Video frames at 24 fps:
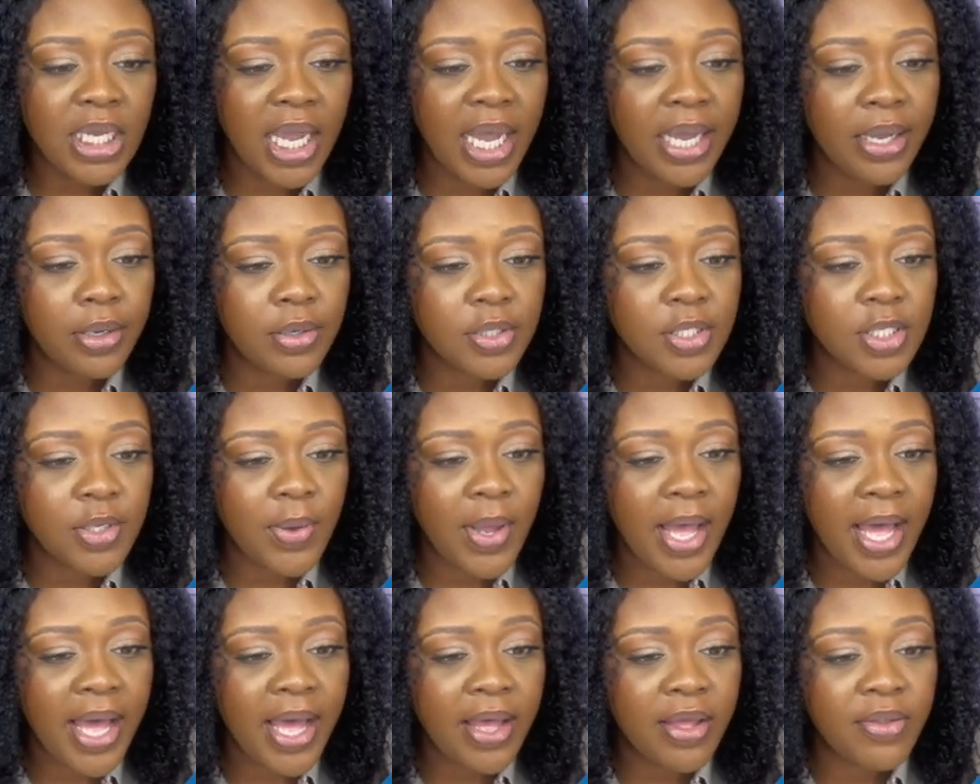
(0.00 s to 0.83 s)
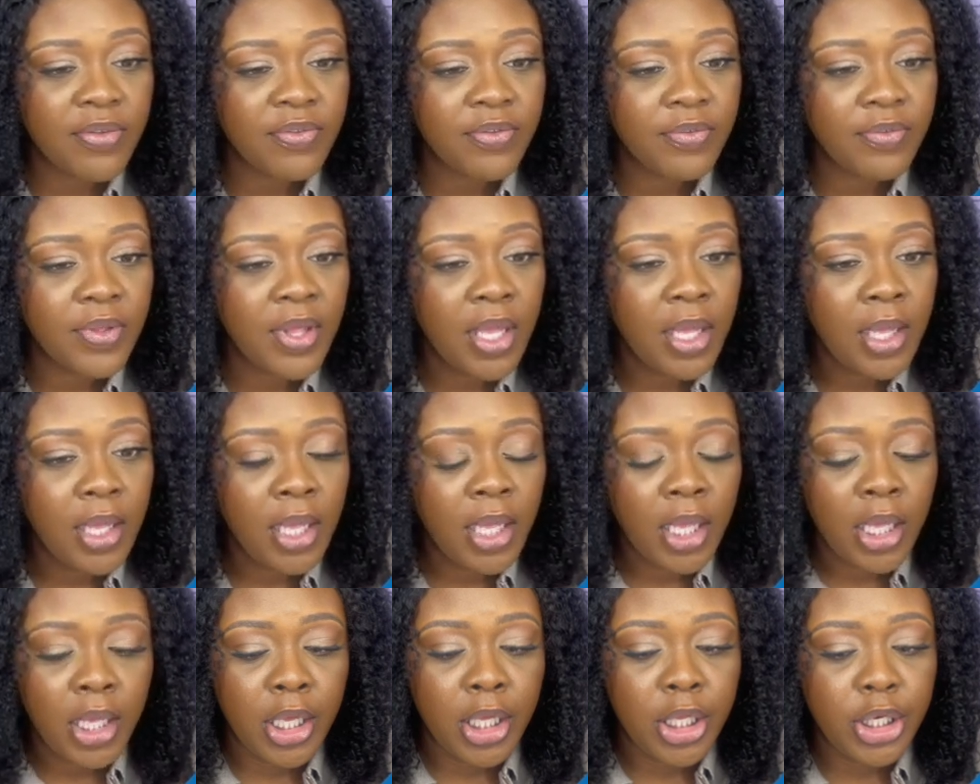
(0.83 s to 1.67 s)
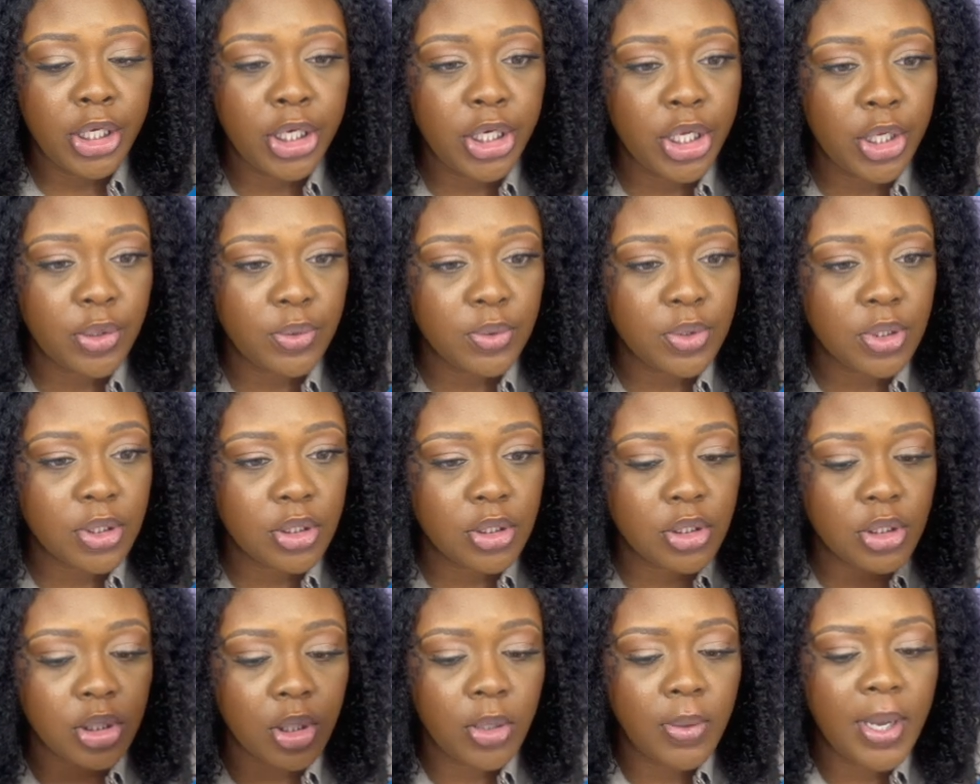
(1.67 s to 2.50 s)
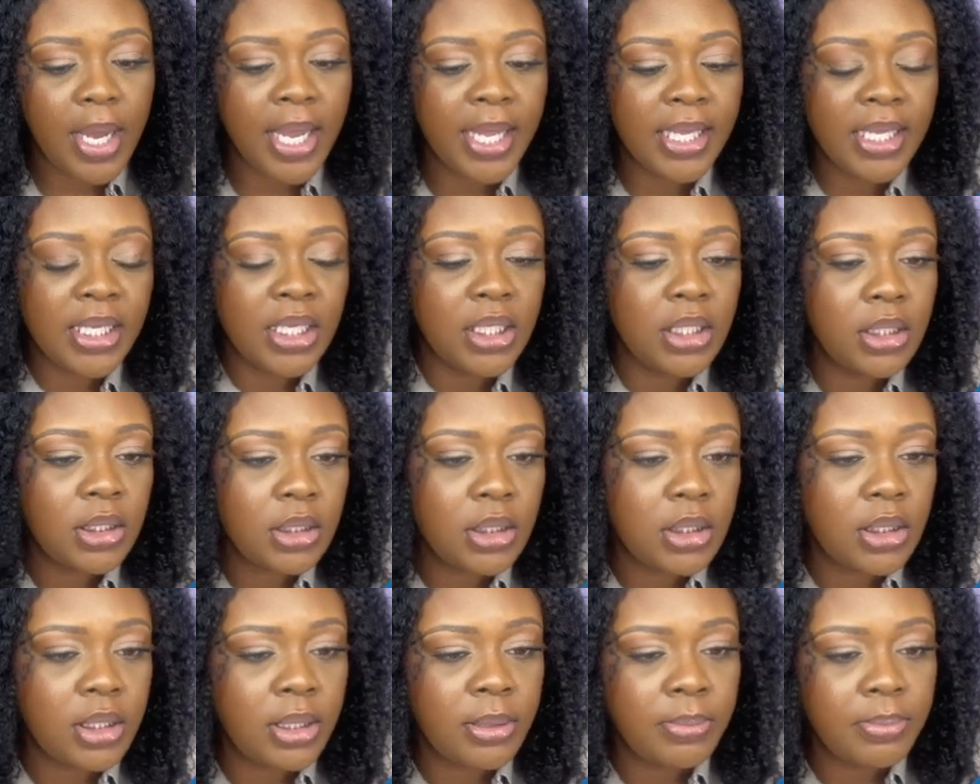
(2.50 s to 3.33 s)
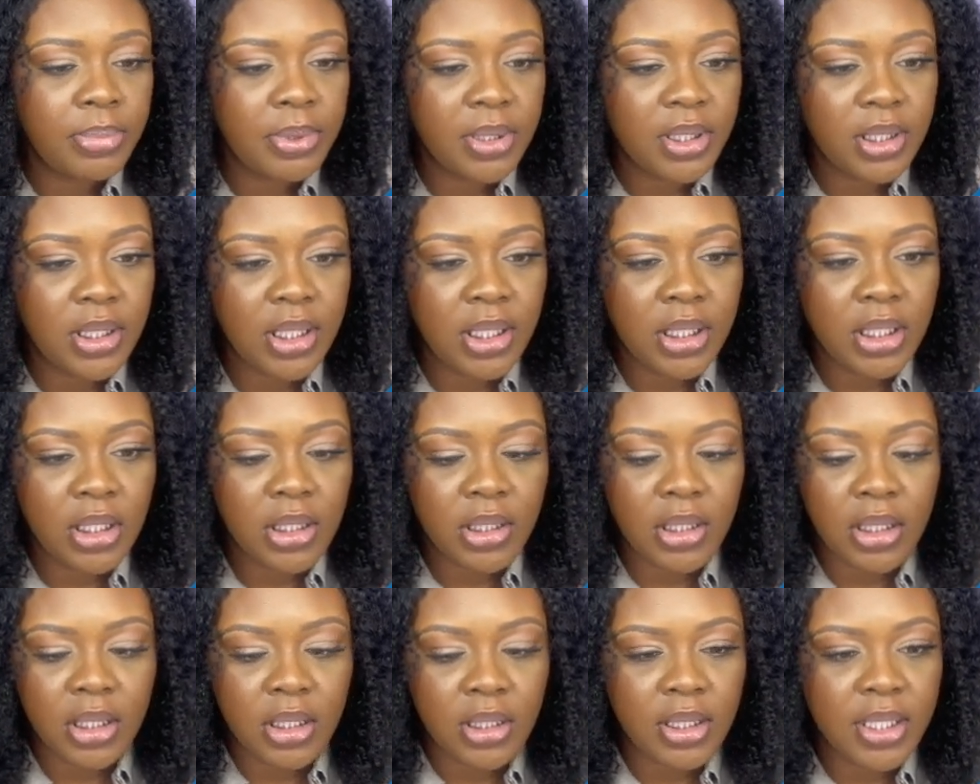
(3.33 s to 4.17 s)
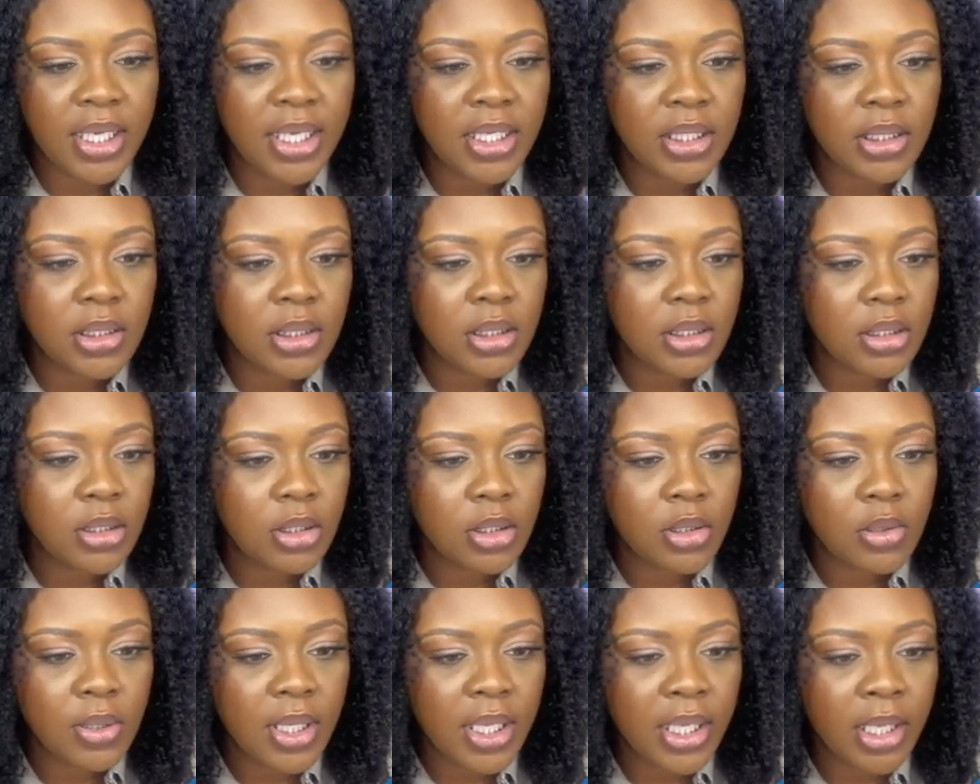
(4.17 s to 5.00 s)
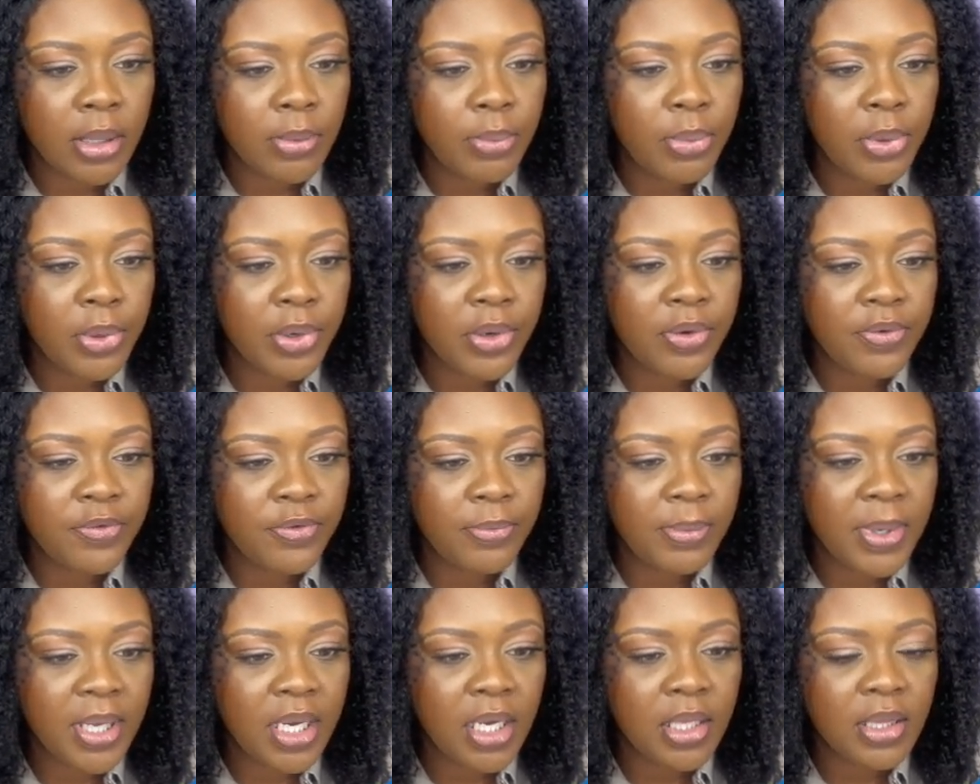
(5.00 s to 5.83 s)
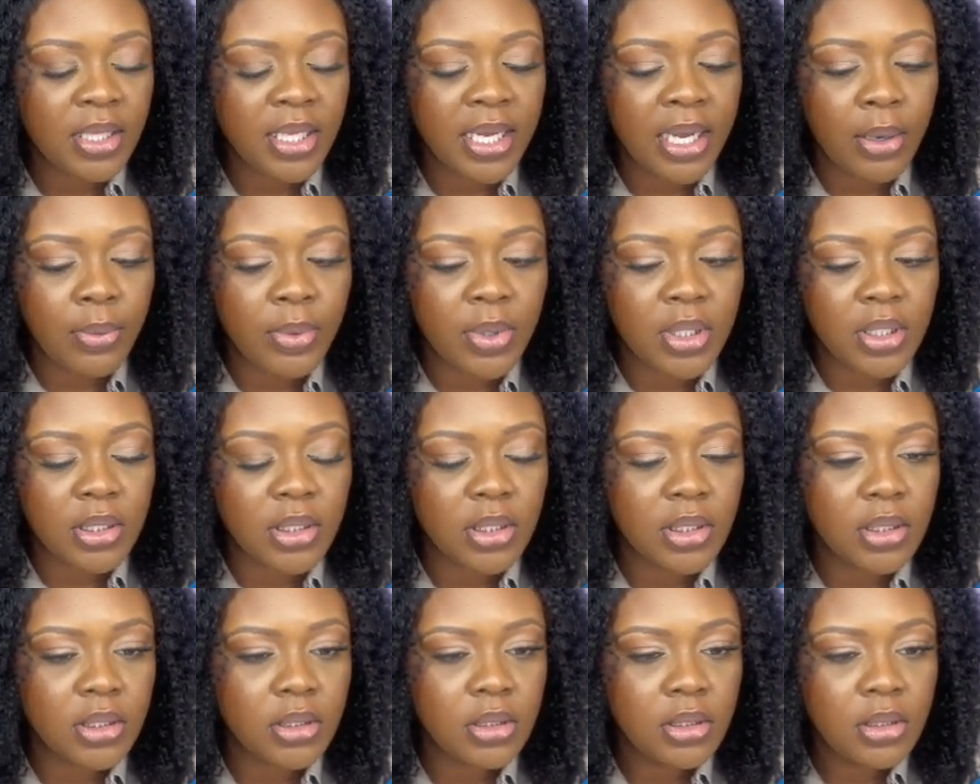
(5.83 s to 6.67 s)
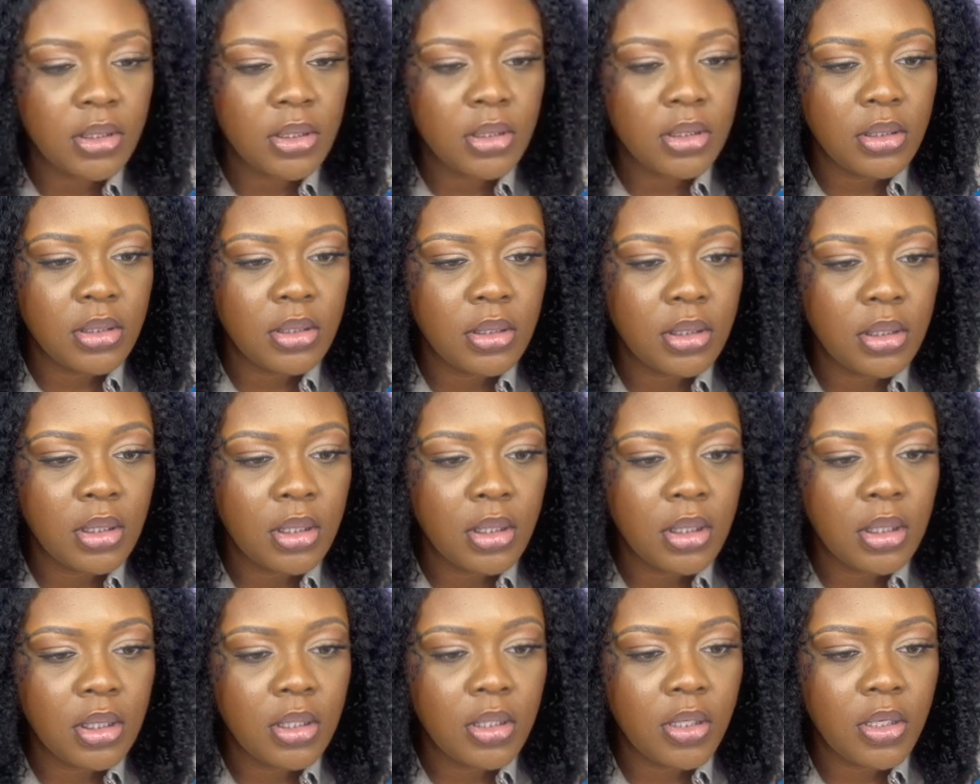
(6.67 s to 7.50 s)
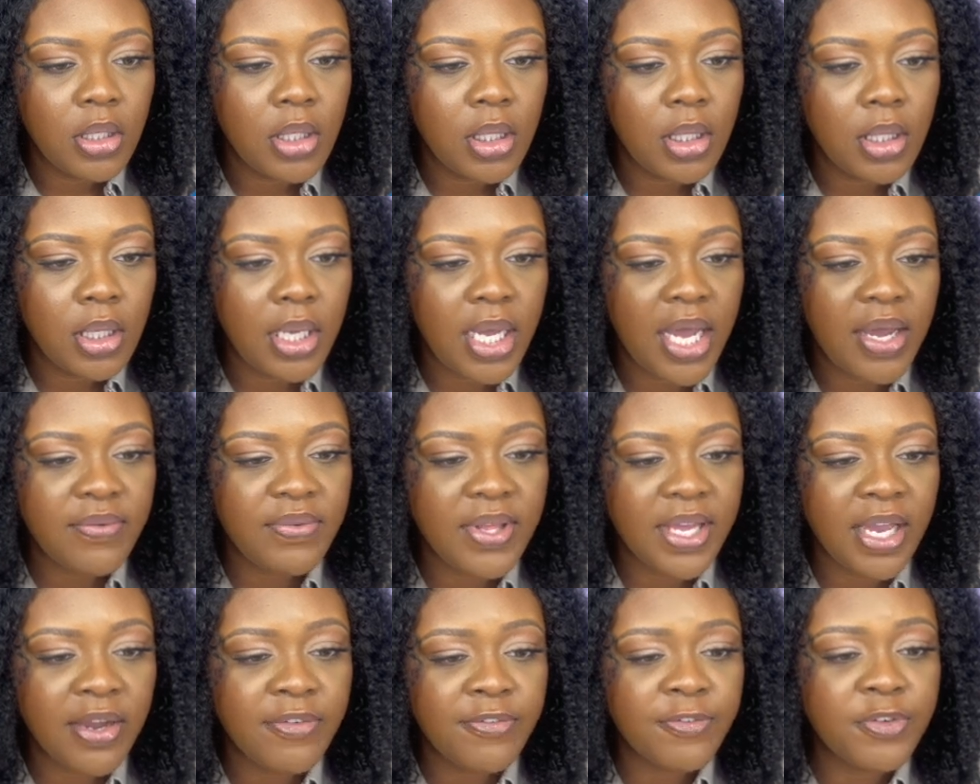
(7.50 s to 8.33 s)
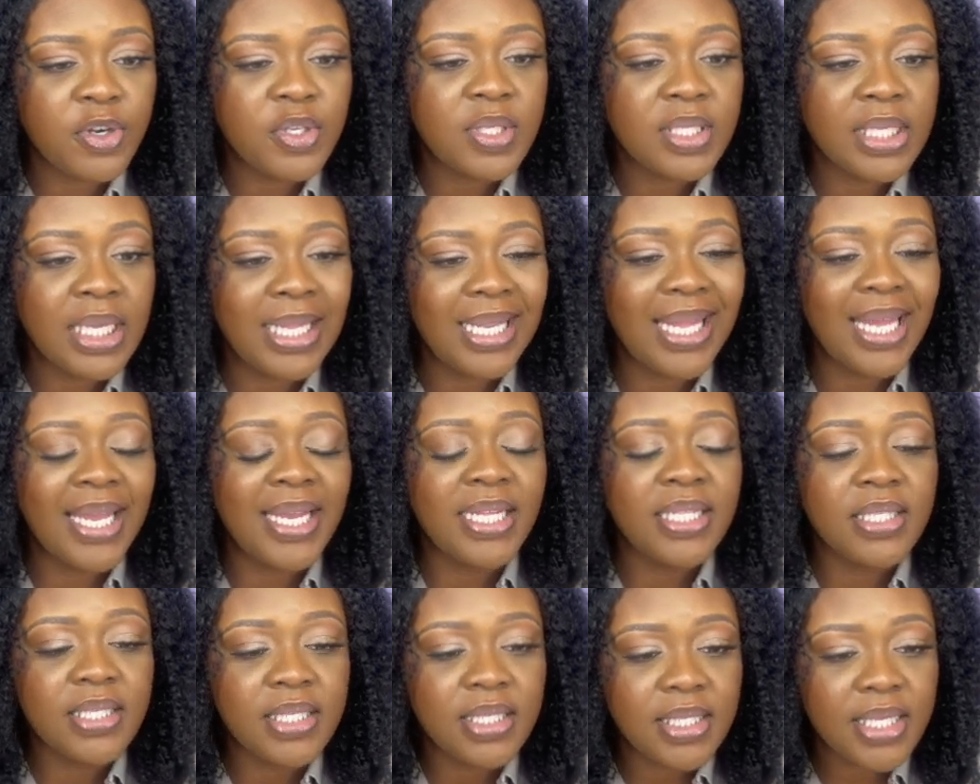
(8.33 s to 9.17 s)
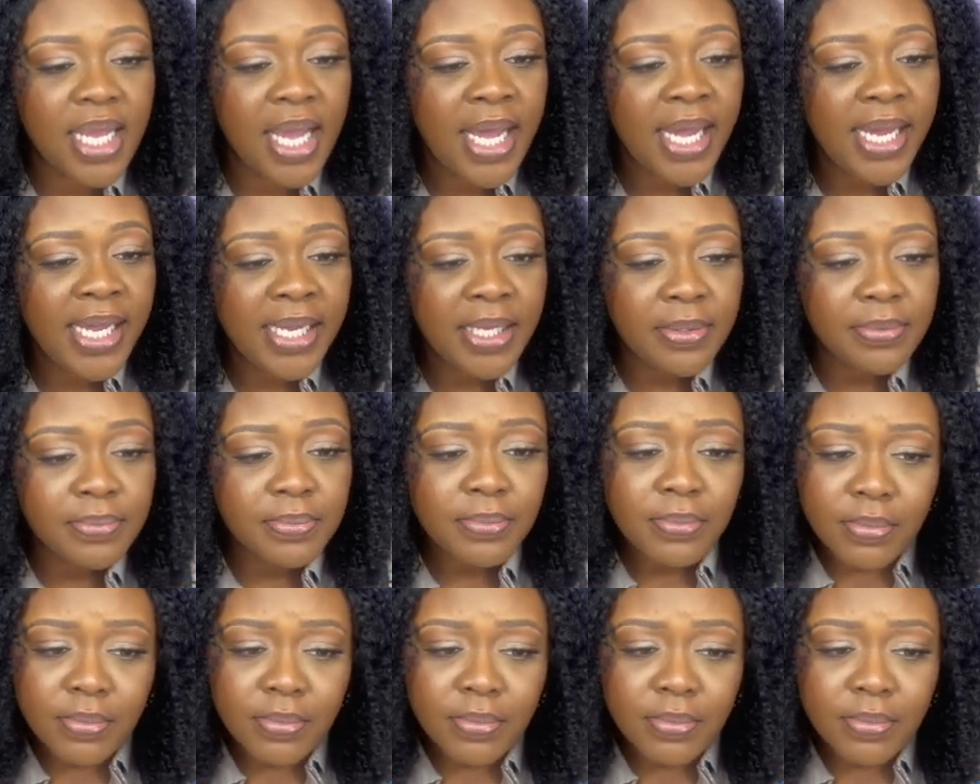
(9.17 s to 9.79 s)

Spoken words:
I also have notes, so I can input anything that's, you know, like important for me, anything I want to have like a first glance at.